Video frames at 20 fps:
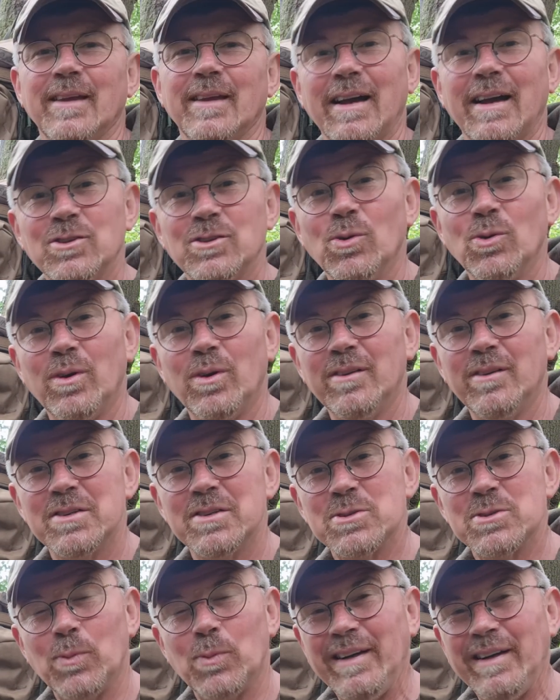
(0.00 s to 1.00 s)
And talking of the
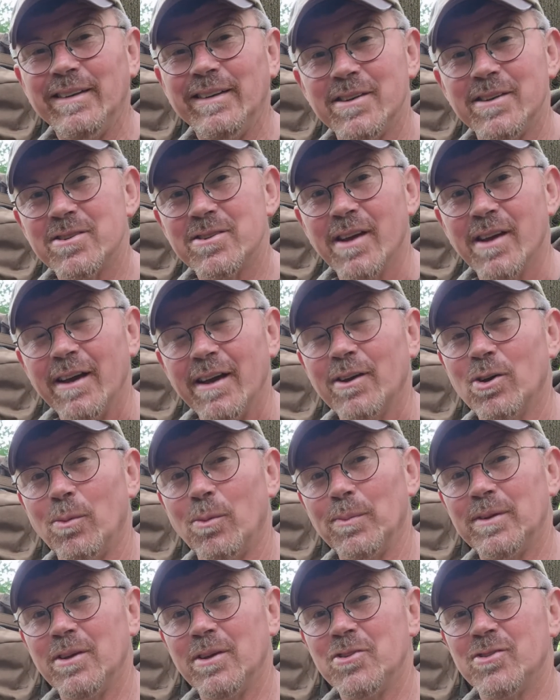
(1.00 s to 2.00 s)
Swedish
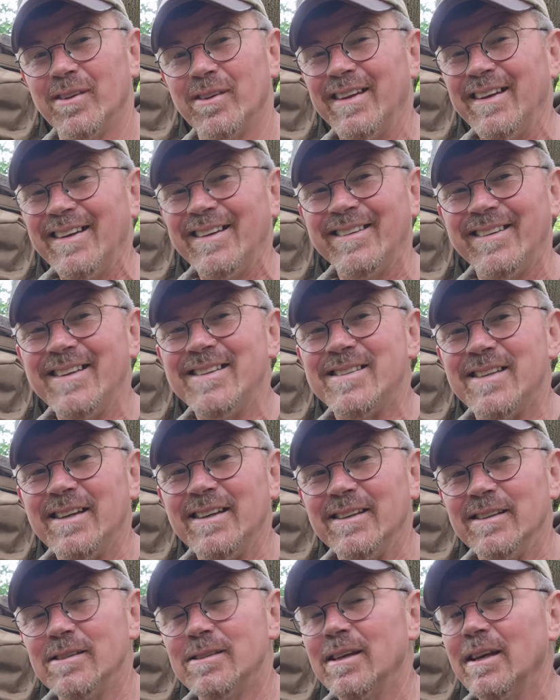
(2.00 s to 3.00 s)
competition, this
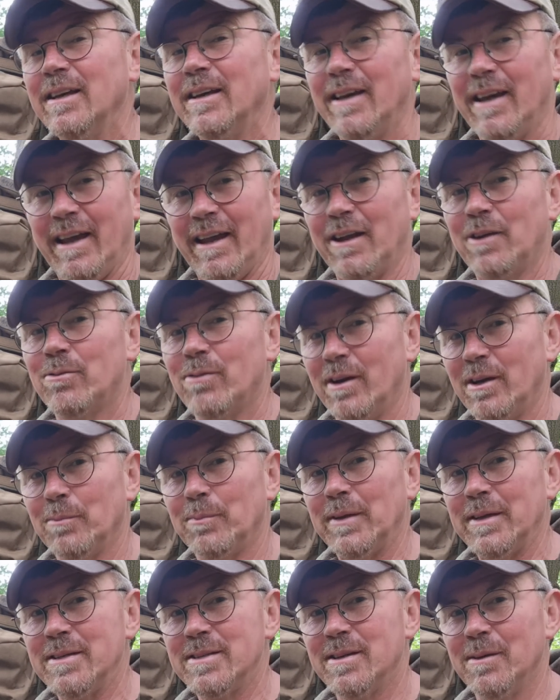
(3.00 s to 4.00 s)
is
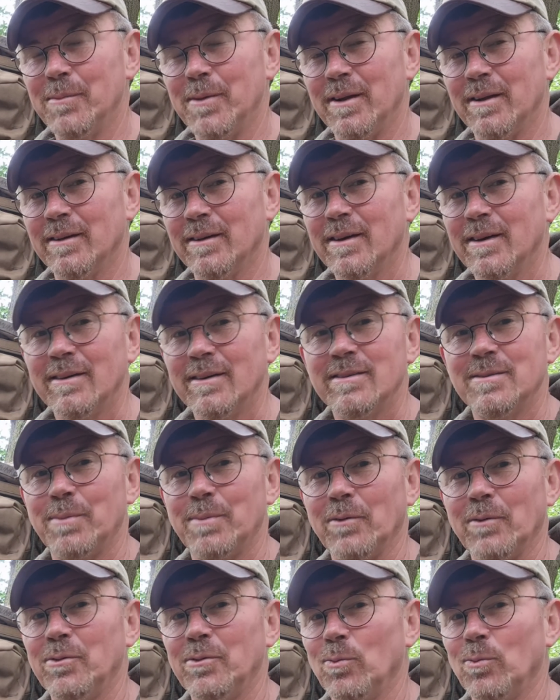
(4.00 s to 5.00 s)
incredibly similar to
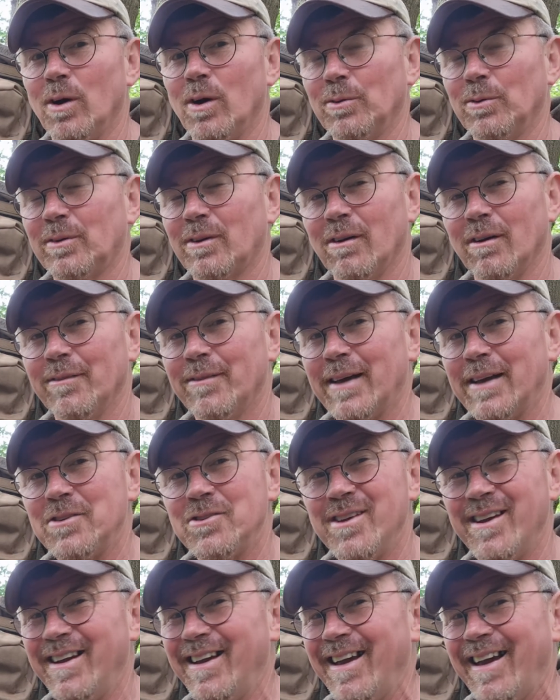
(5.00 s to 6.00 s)
both the wildlife
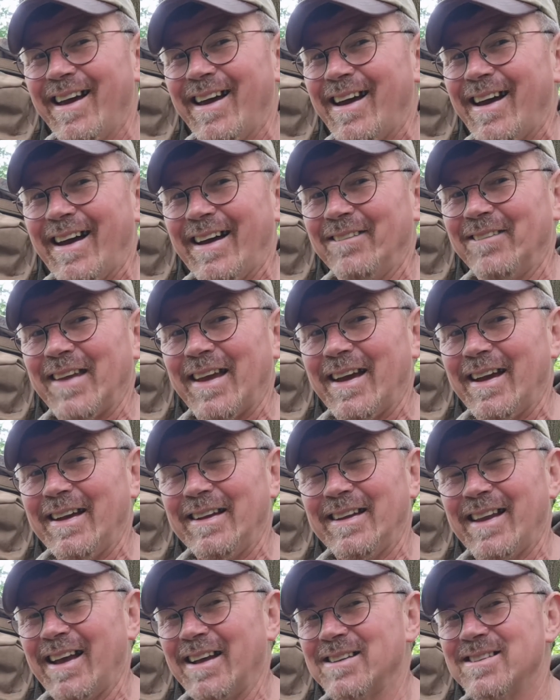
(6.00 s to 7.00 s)
hatchet and the
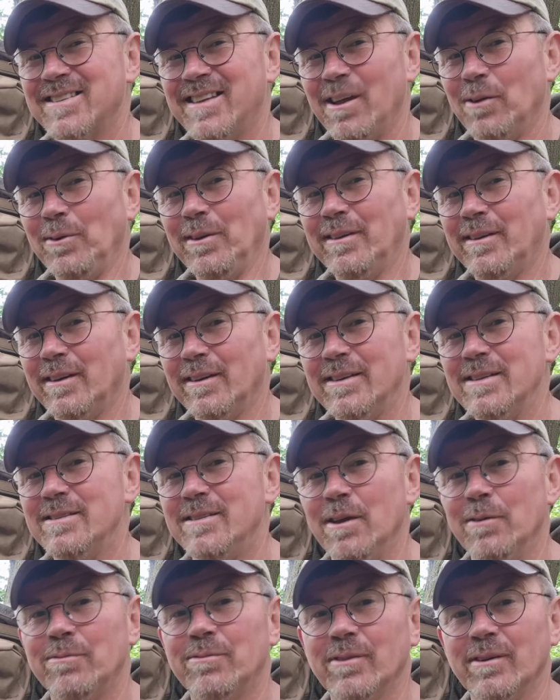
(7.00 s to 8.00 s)
hand axe. The only thing that is
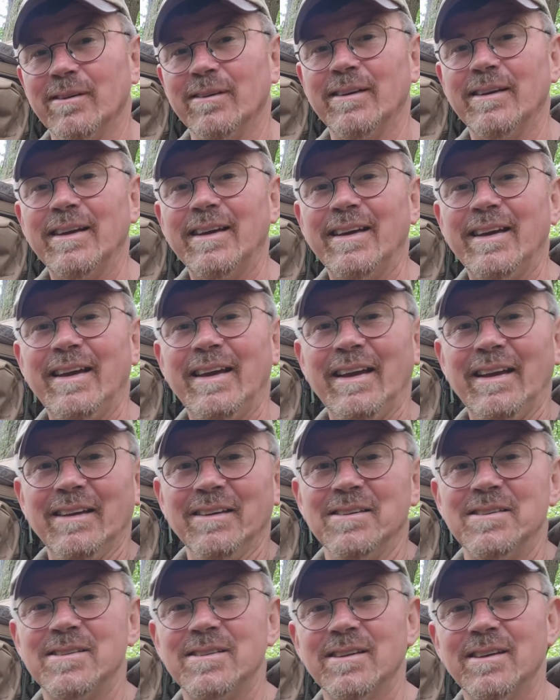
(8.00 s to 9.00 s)
different
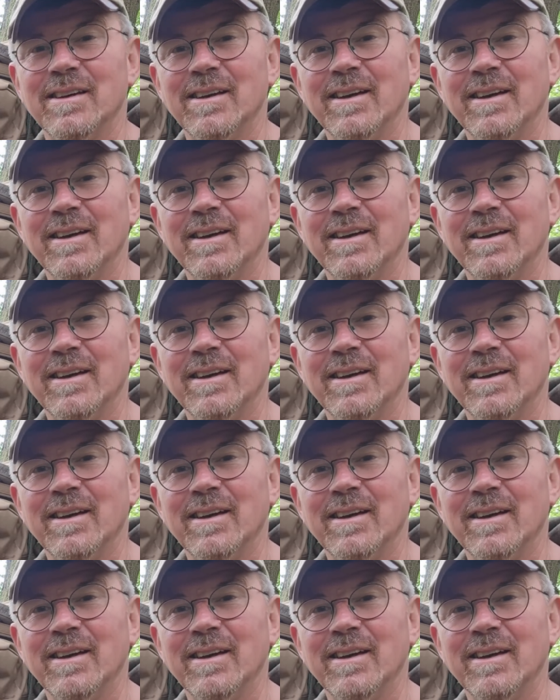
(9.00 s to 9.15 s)
is